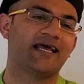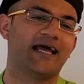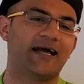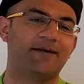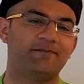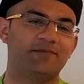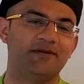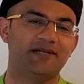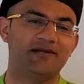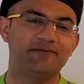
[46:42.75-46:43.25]

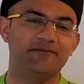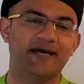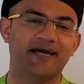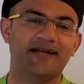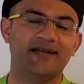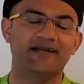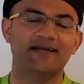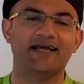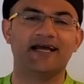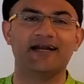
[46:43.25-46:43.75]
happily
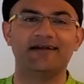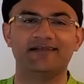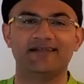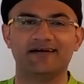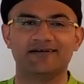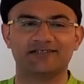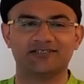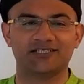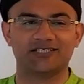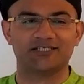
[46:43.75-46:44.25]
married at
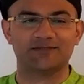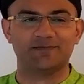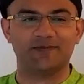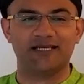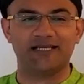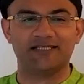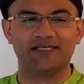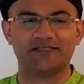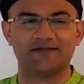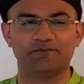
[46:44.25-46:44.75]
Daksha's
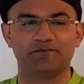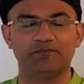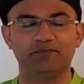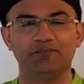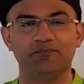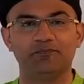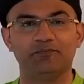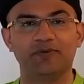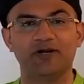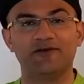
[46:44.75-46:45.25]
place.
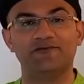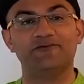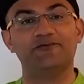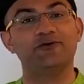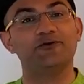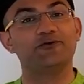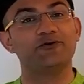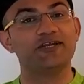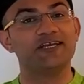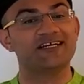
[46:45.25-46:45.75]
But
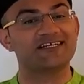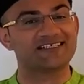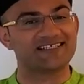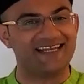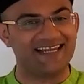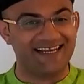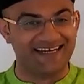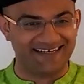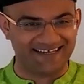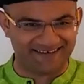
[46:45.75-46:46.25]
few years
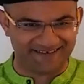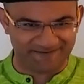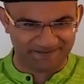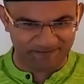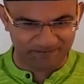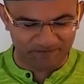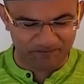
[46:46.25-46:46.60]
later,